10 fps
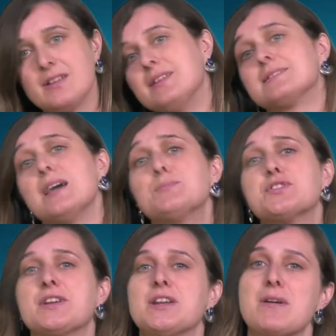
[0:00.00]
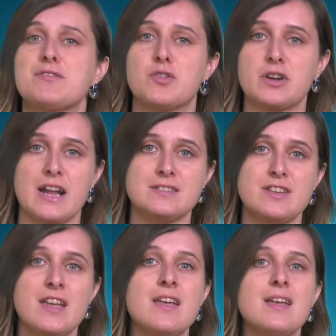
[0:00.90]
The assumption in our forecast
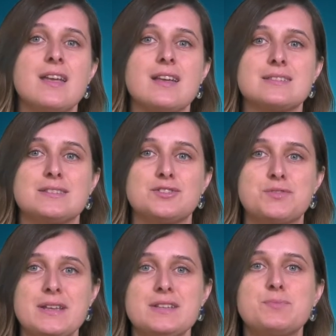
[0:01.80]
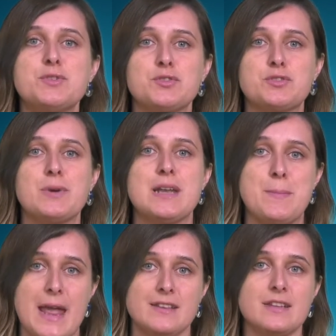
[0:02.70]
is that the trade dispute will
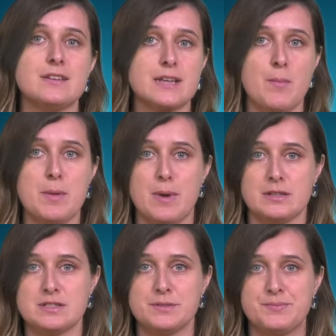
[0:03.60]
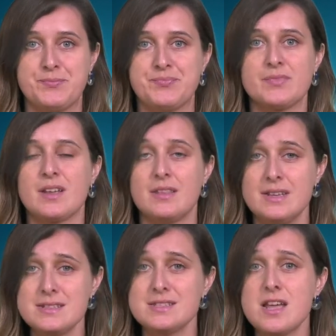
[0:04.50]
abate in the coming months.
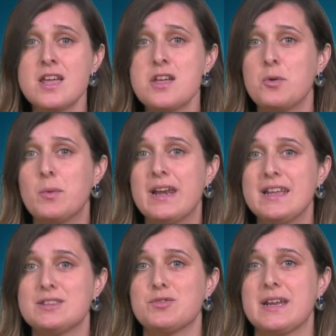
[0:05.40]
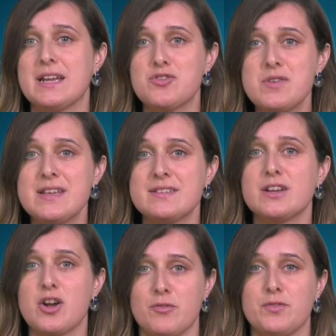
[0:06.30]
This will lead to an increase
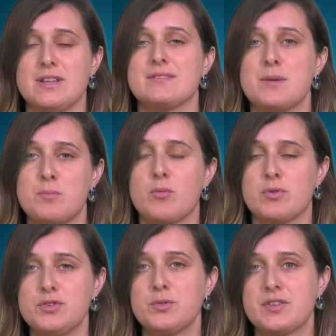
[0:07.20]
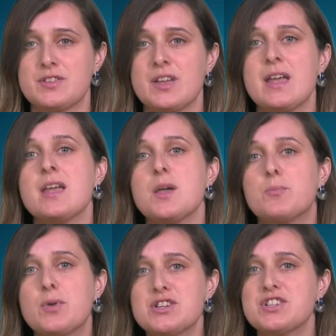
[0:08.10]
in confidence among producers,
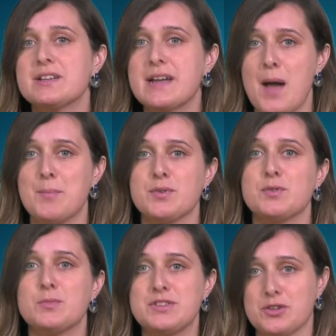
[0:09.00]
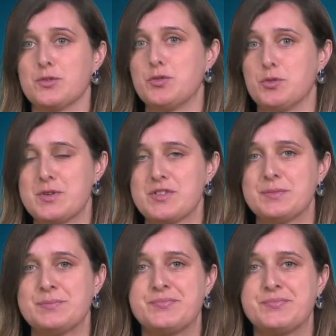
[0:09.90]
bridging the gap with the consumers.